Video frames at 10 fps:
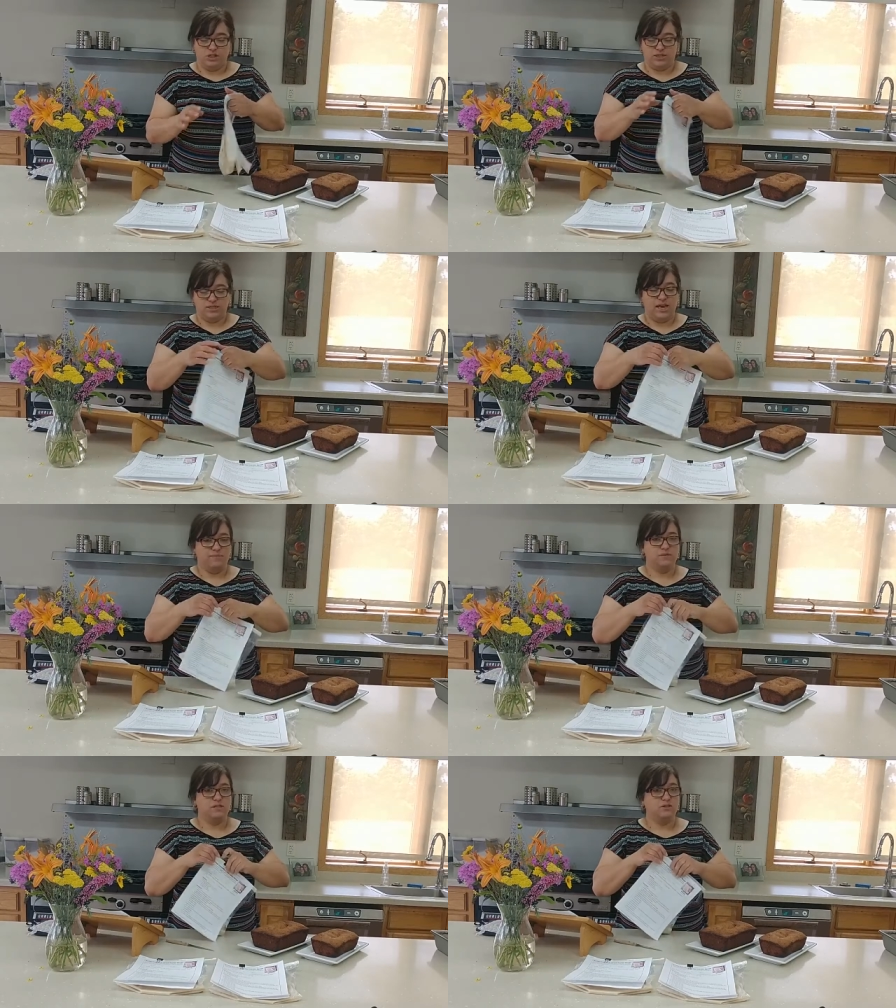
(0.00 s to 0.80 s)
Just
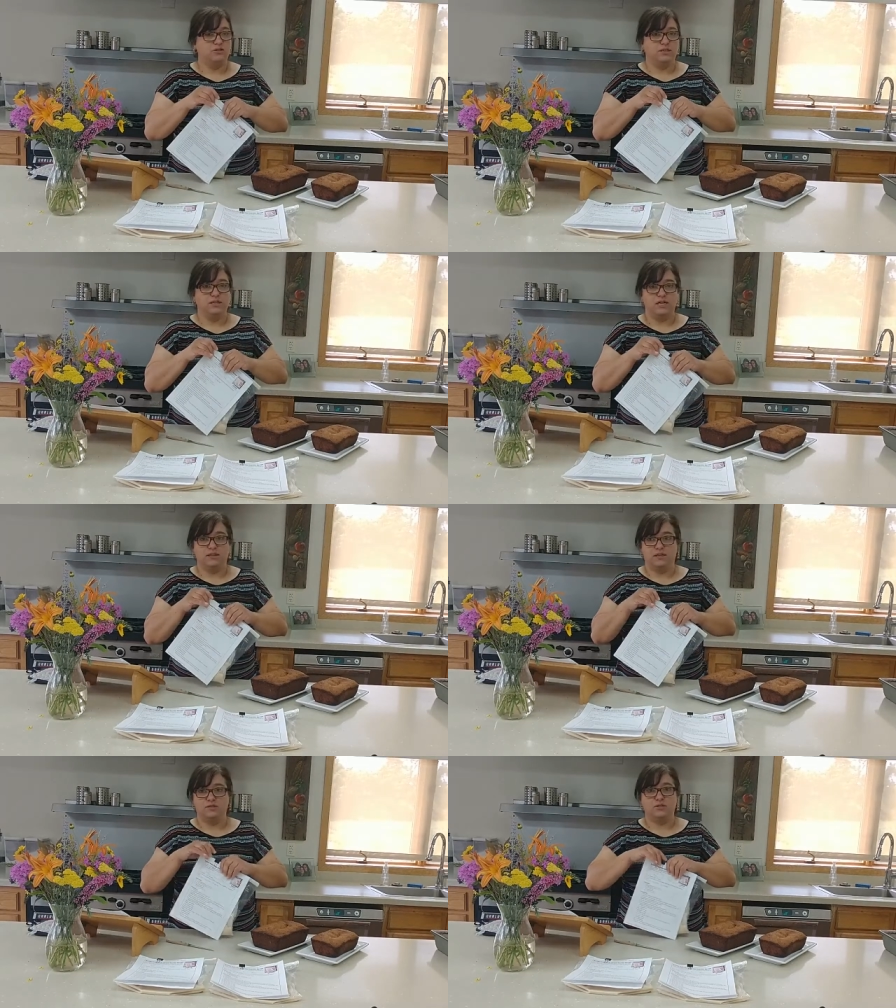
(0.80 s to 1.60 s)
absolutely
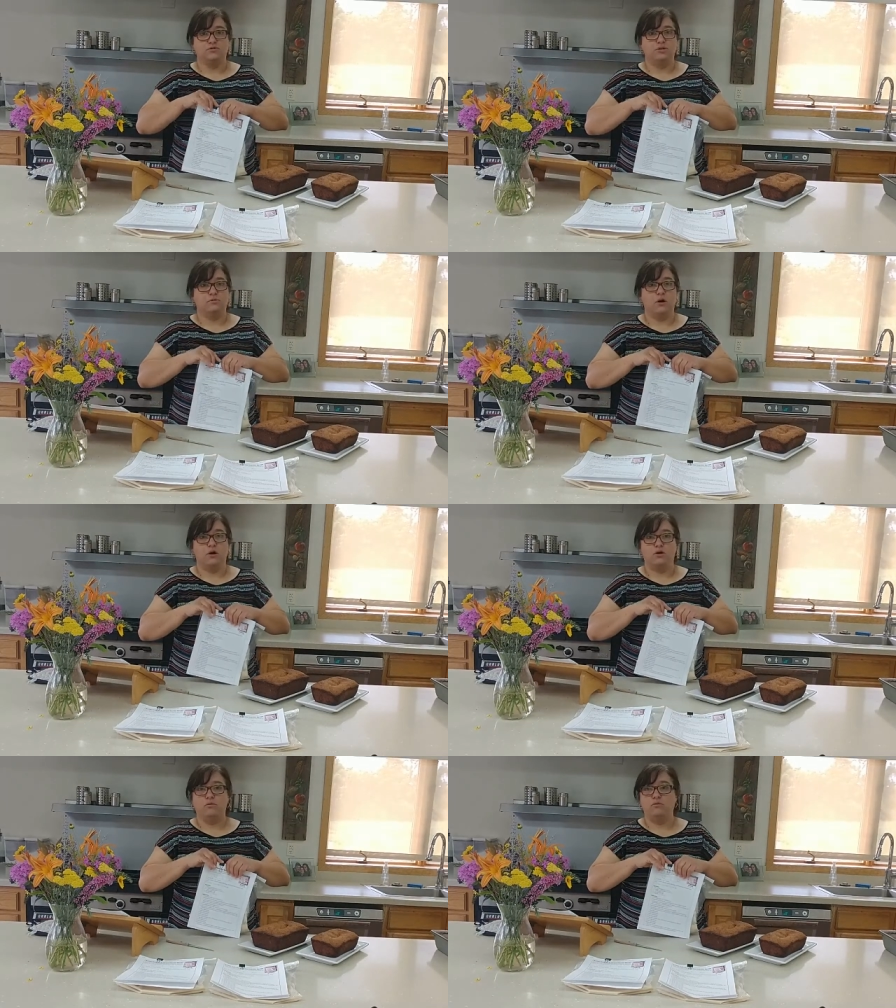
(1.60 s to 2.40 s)
nothing. So
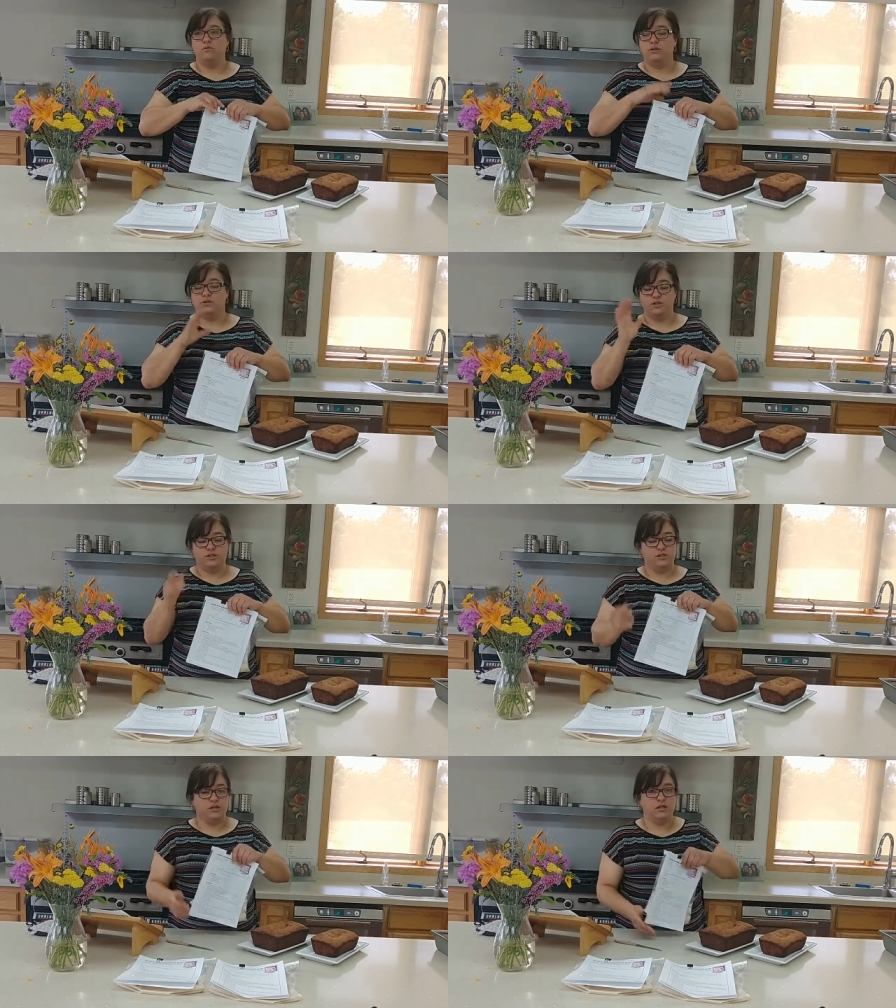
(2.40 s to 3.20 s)
tomorrow, you're
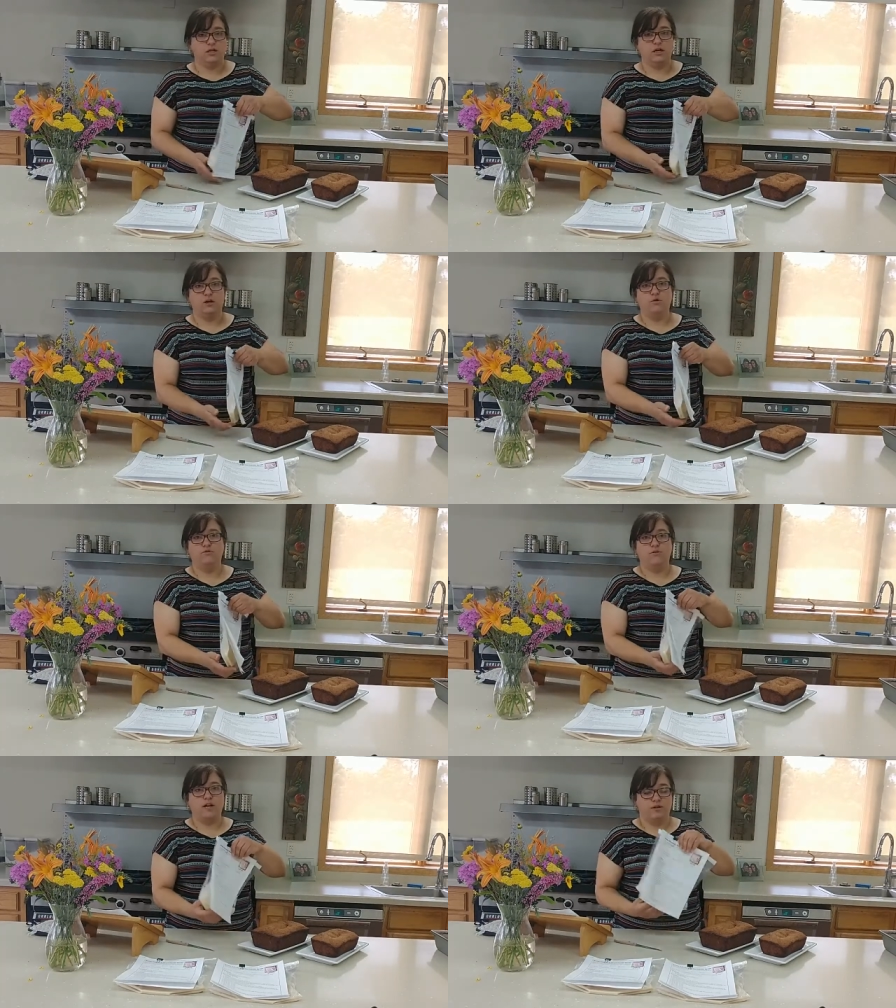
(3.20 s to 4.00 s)
just going to
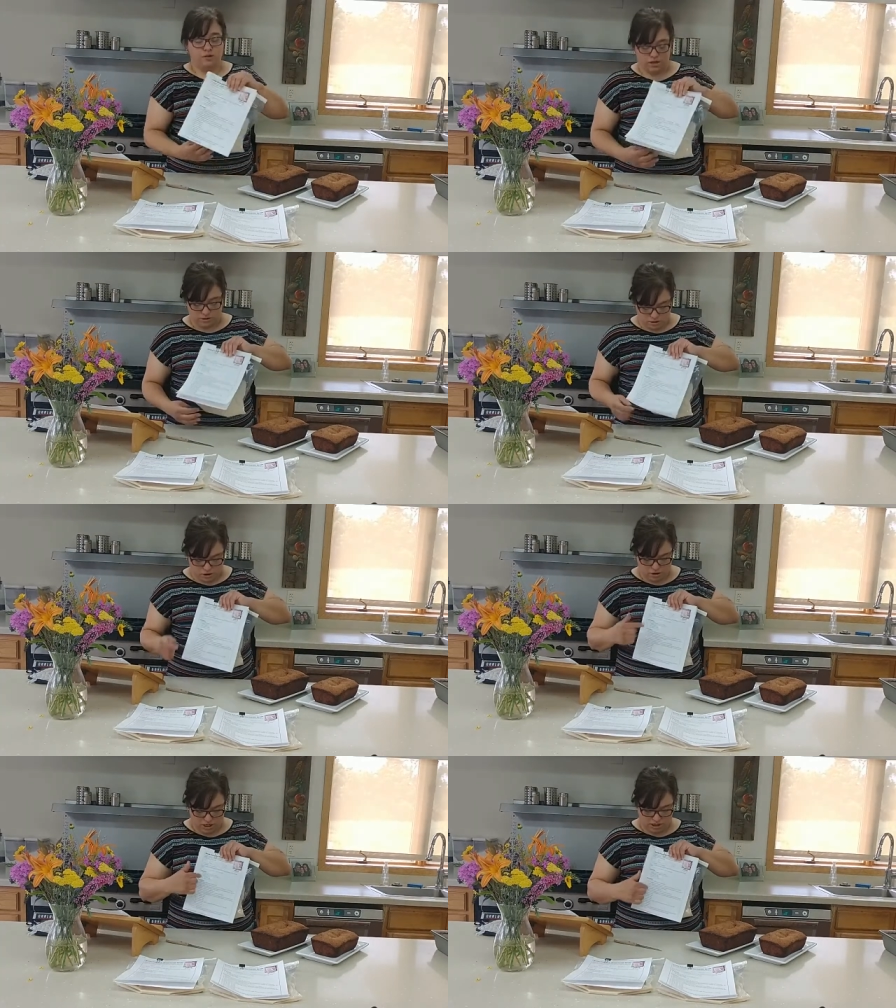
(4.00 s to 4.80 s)
go follow the
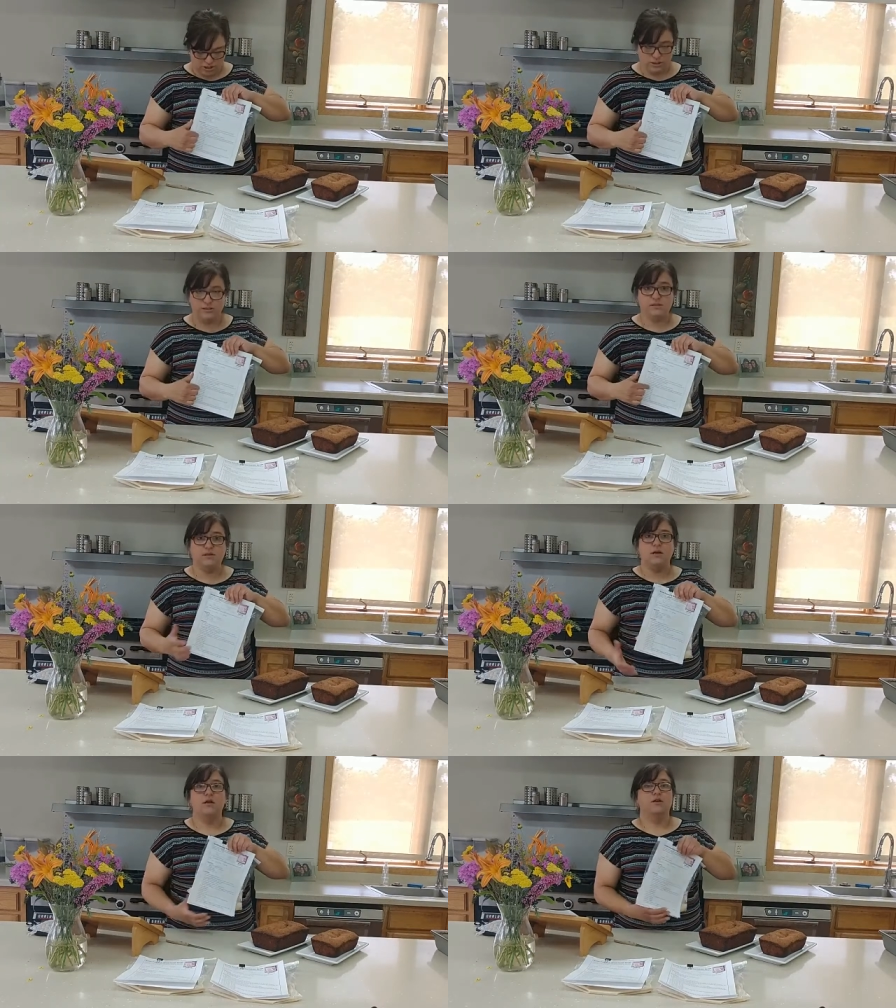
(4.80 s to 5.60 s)
instructions.